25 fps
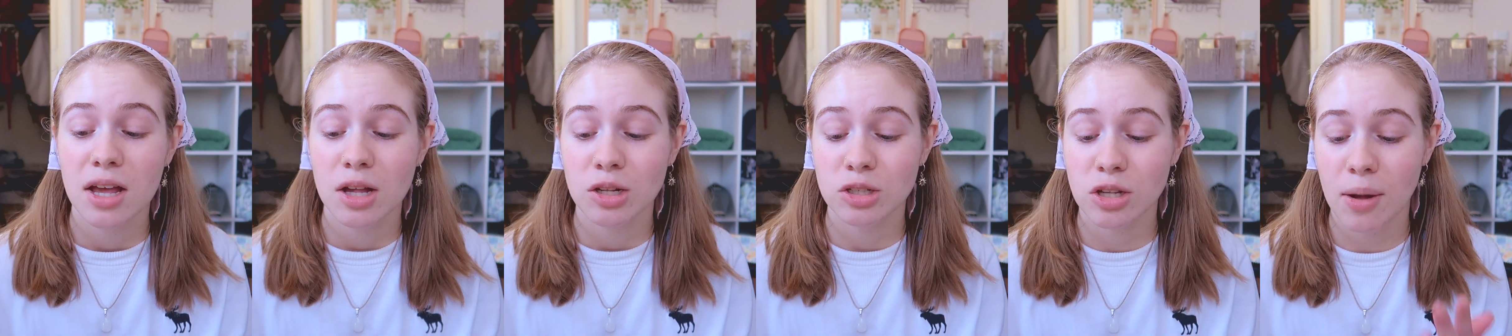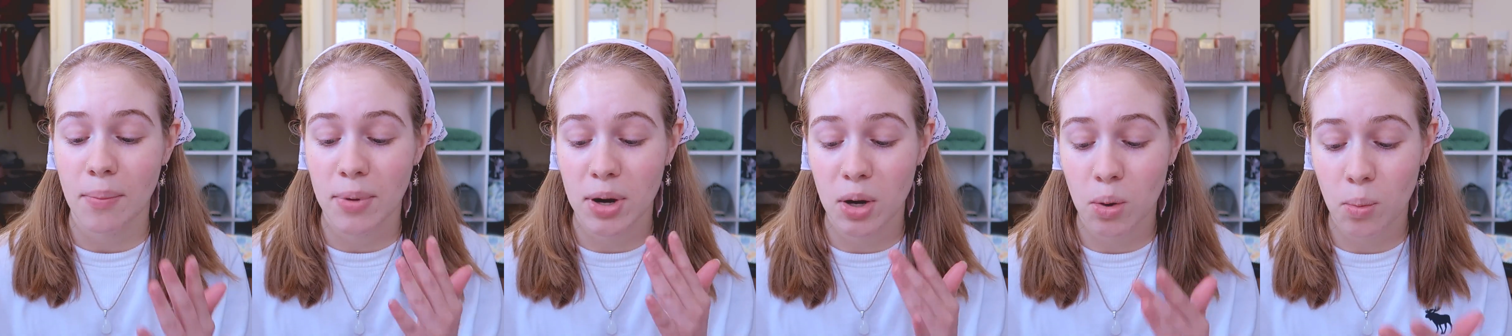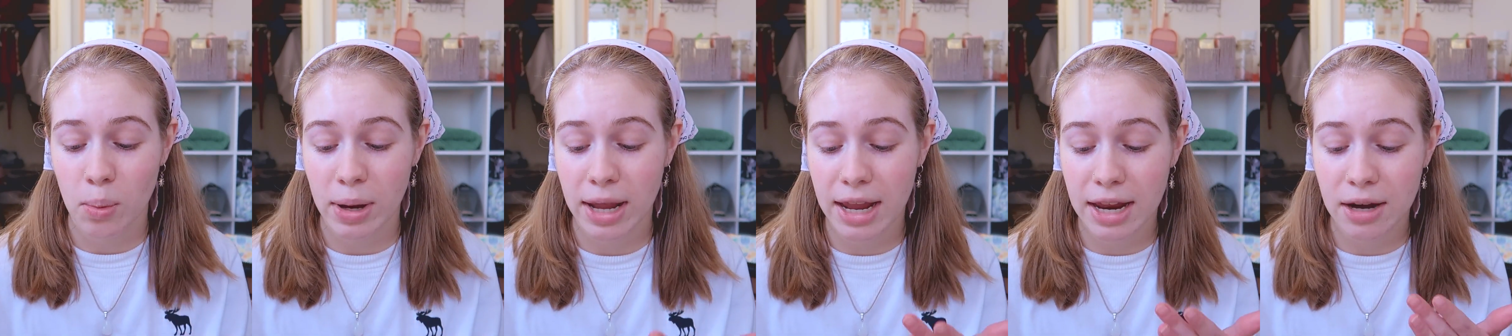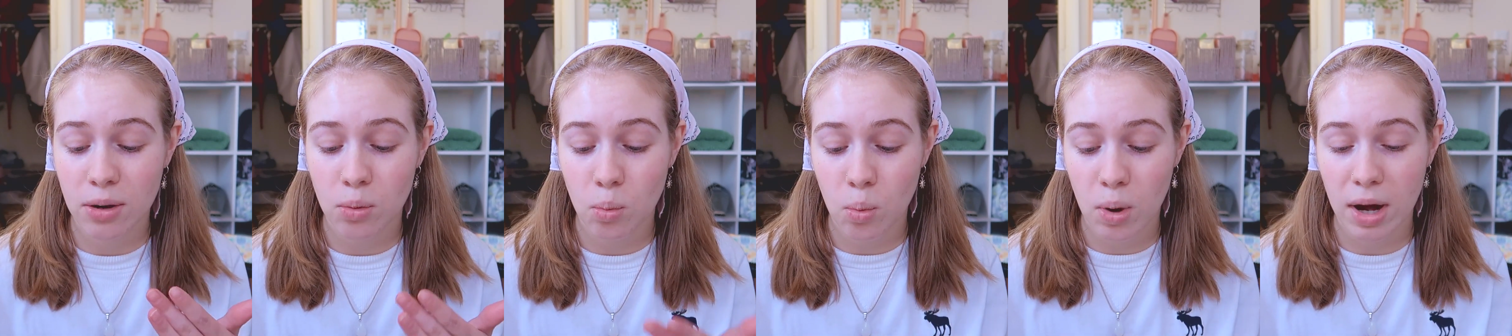So I'm going to
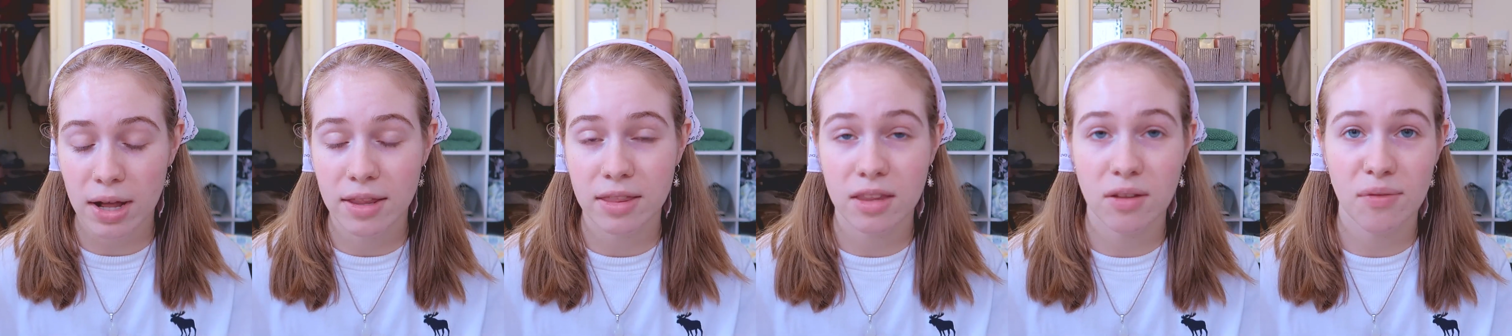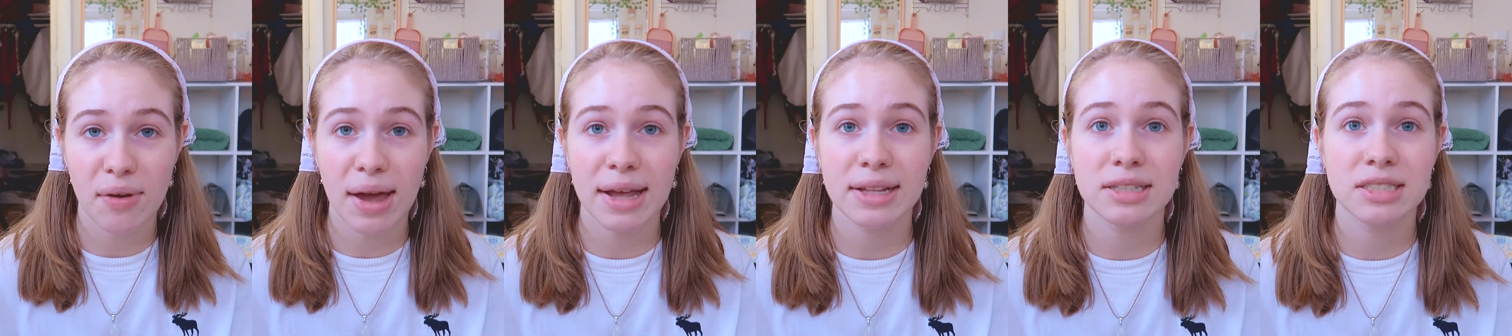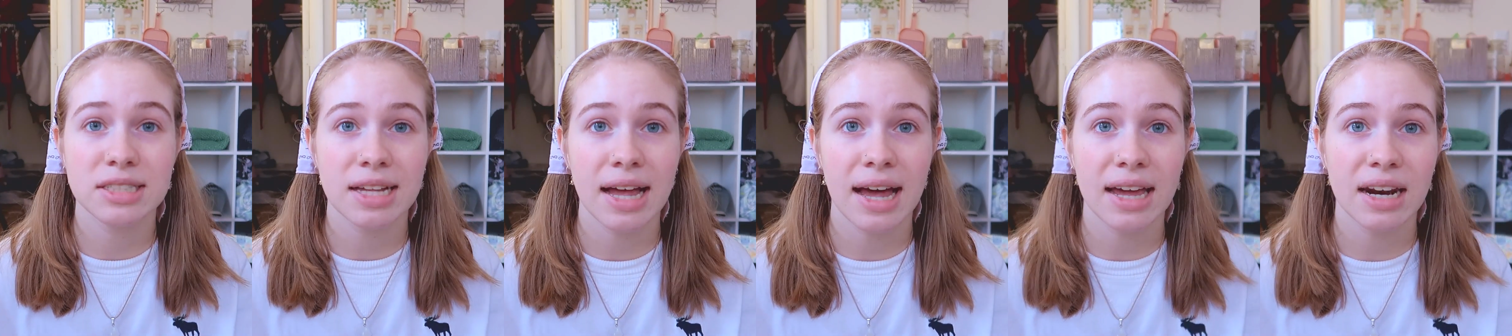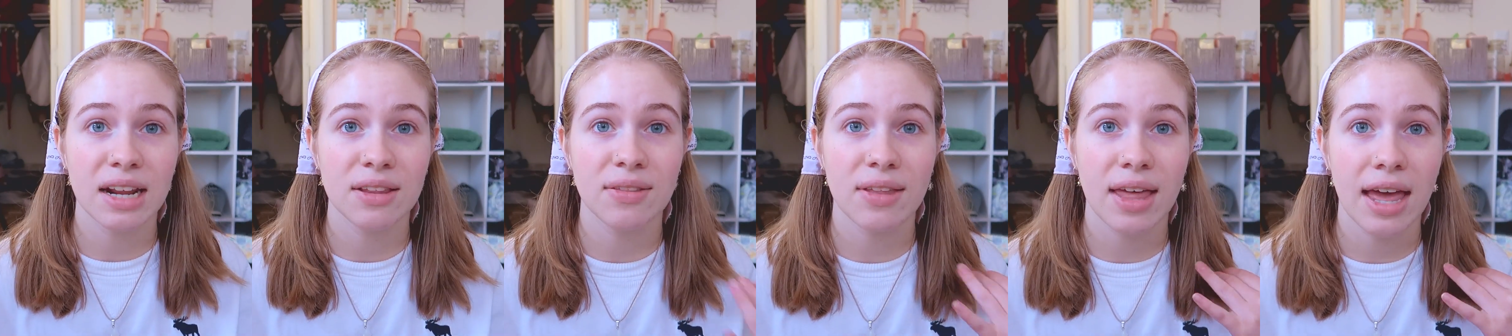read what the vet
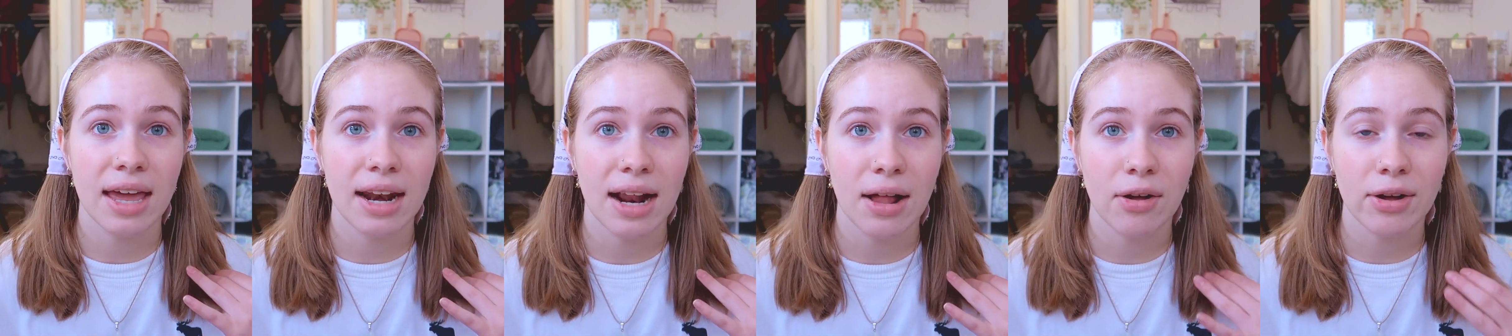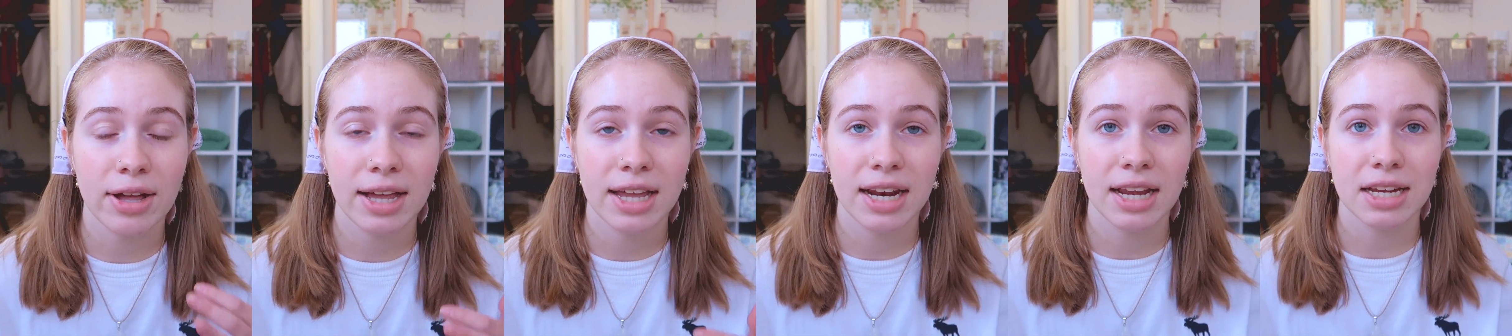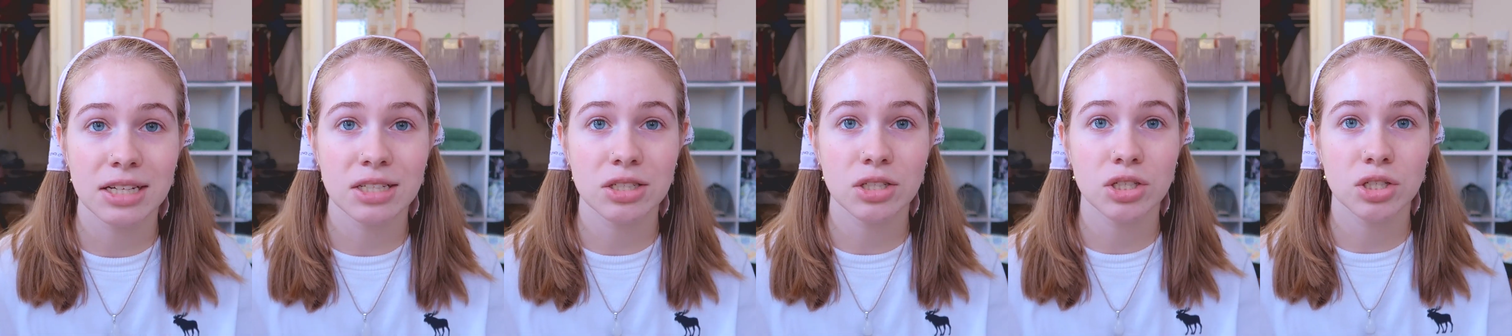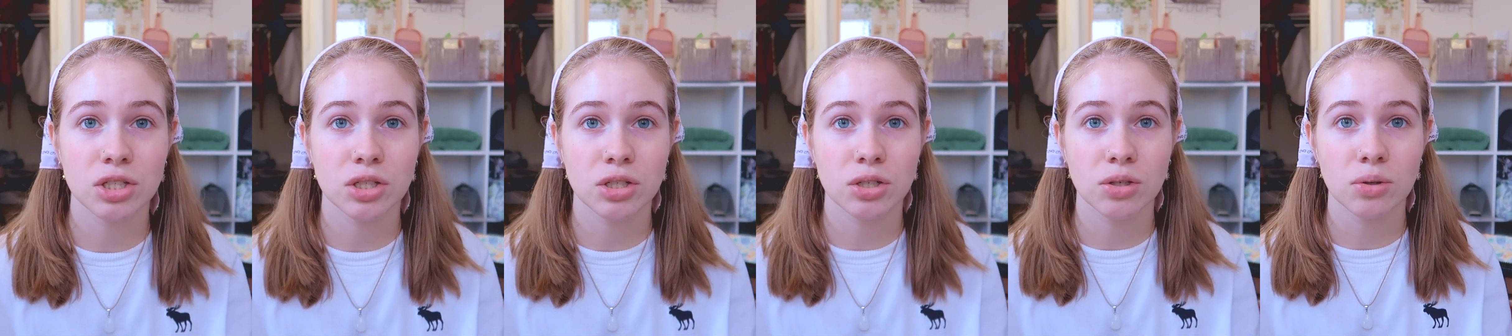said, and then I'll get
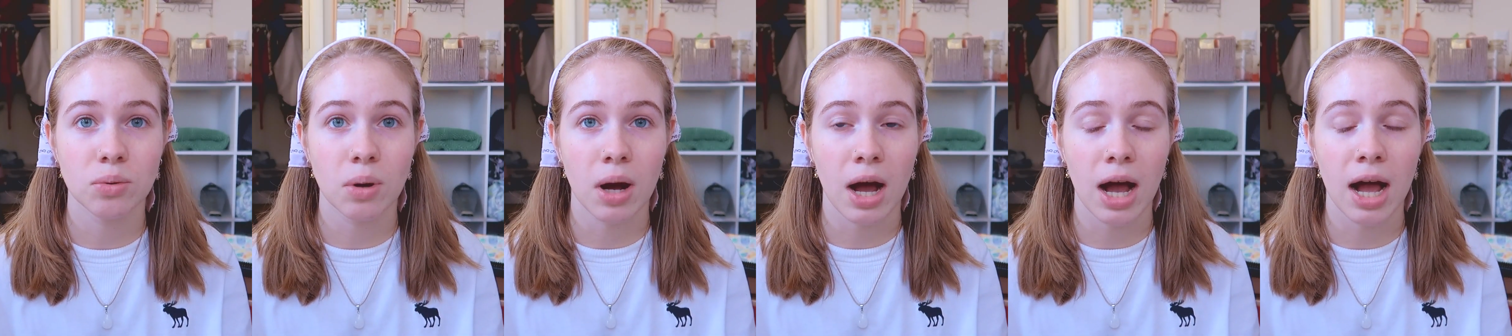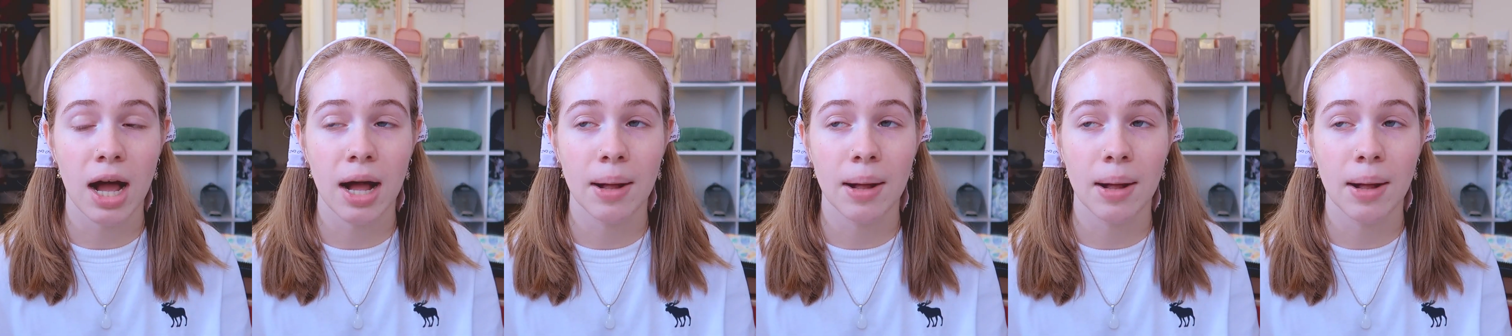into